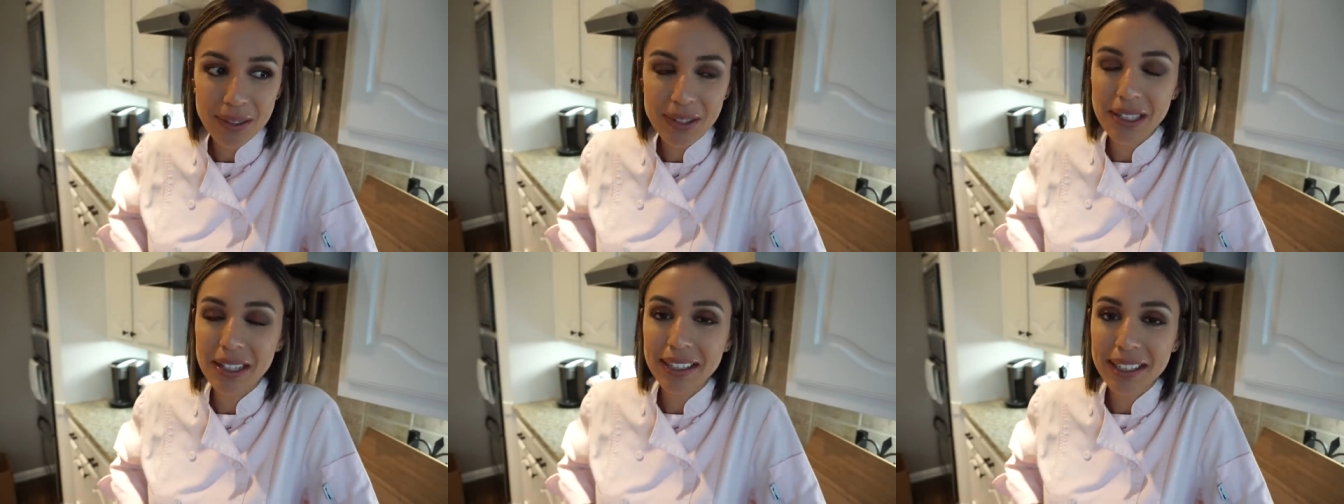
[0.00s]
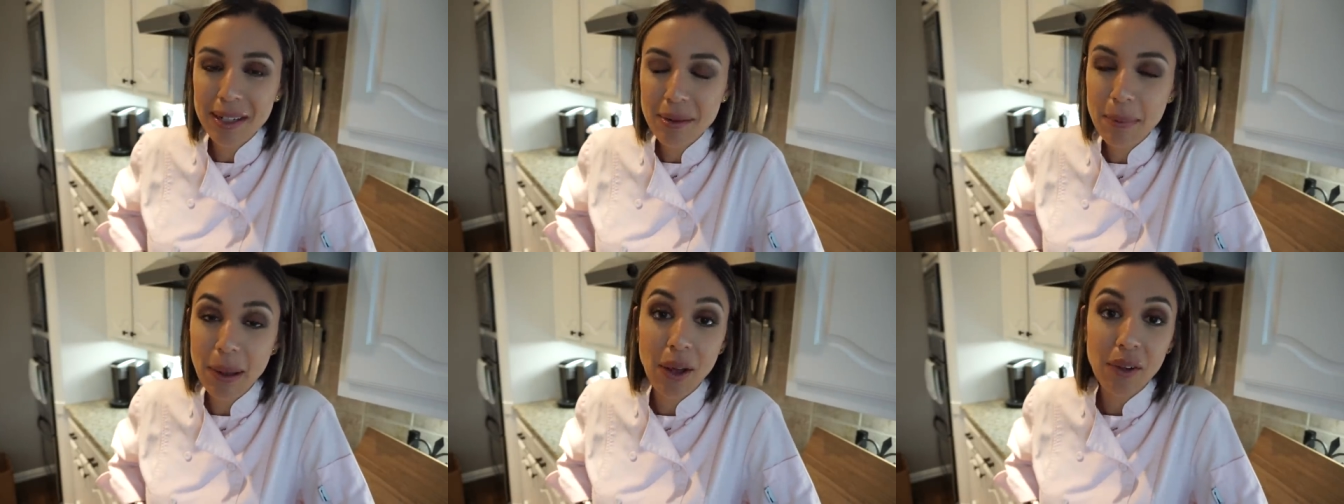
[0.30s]
We're
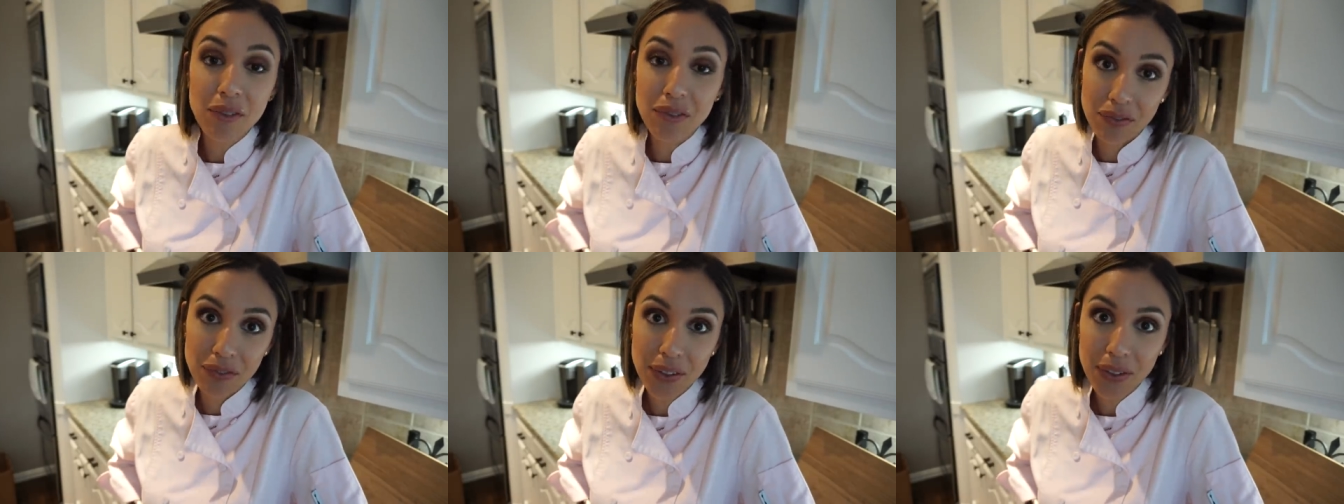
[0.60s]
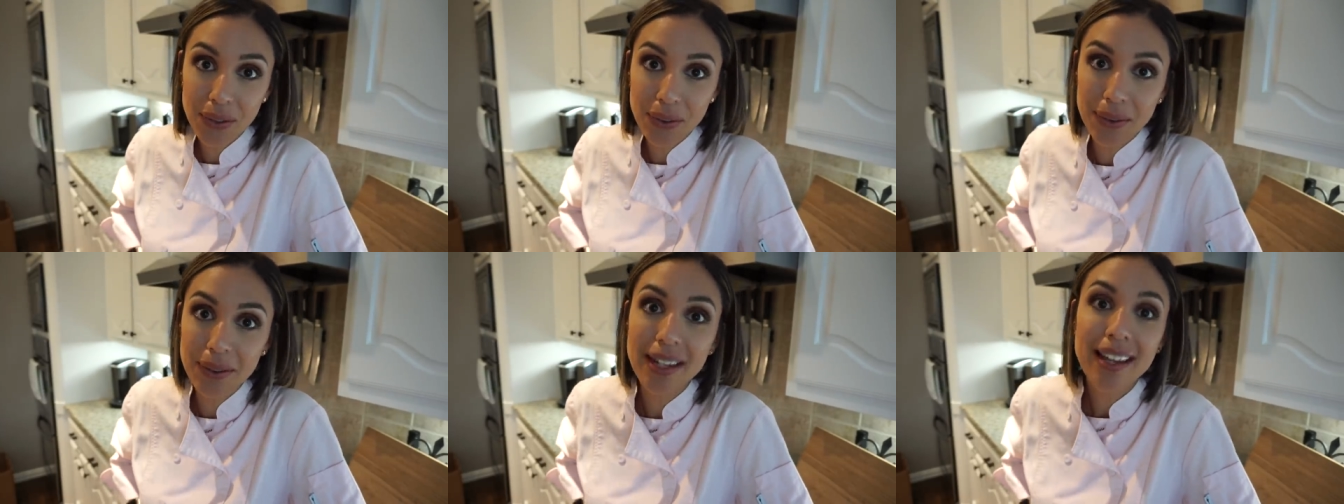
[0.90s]
talking about
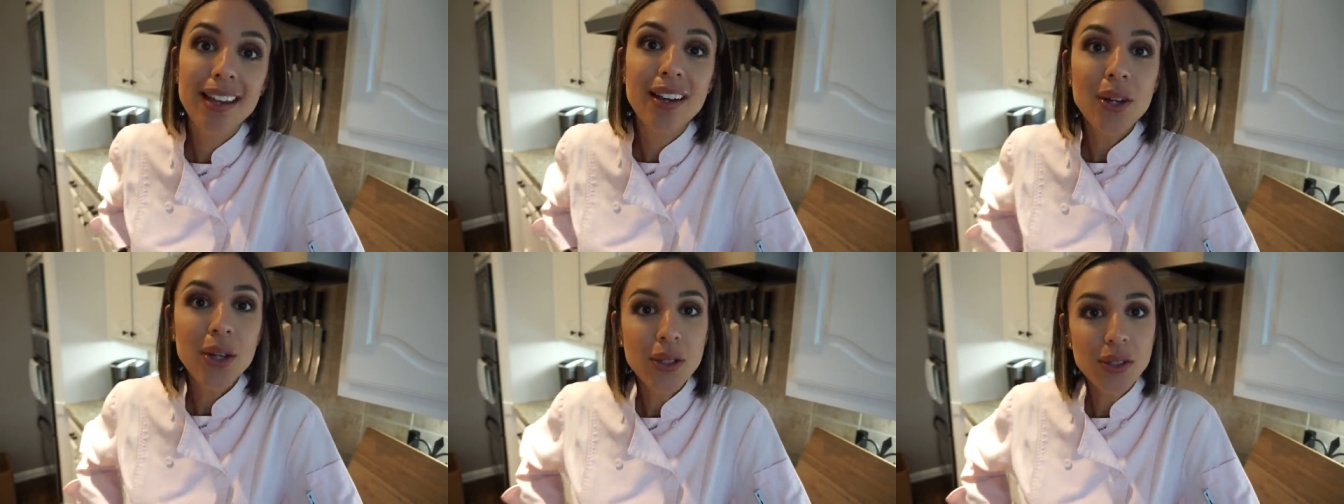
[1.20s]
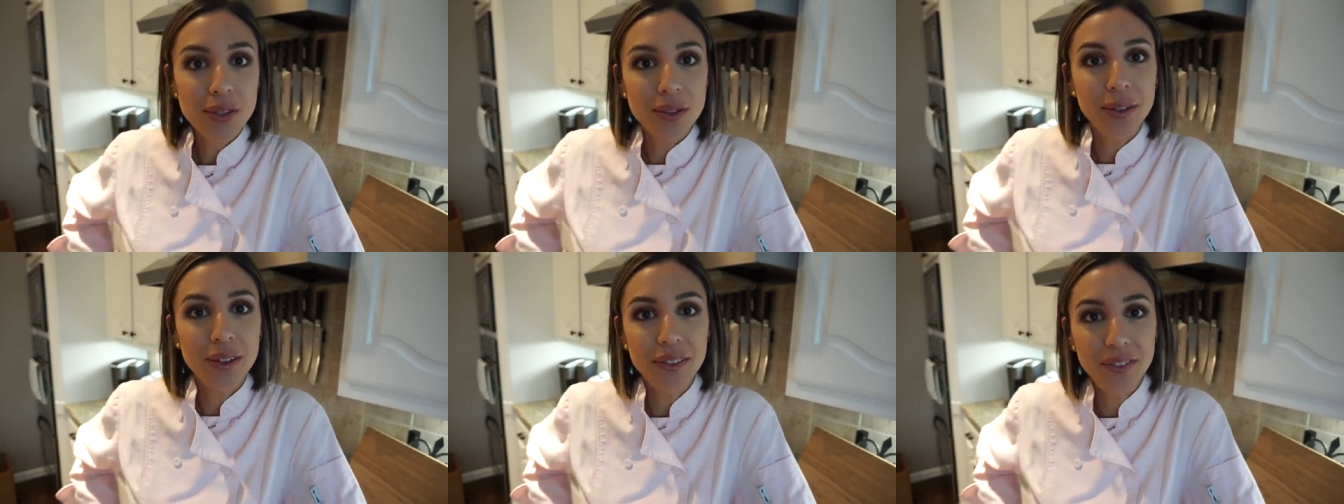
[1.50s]
food,
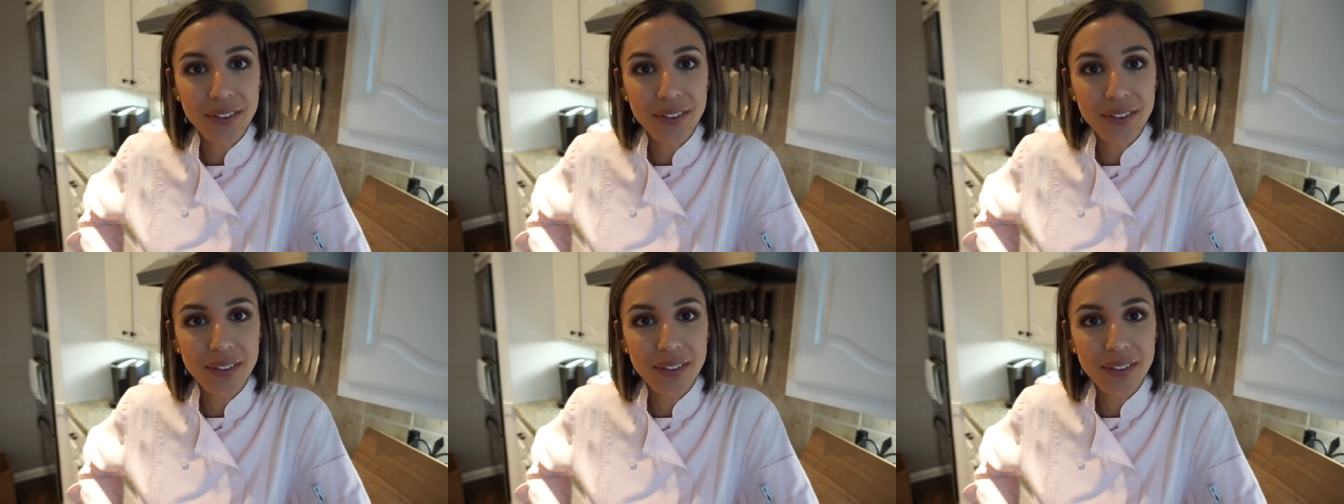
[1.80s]
so I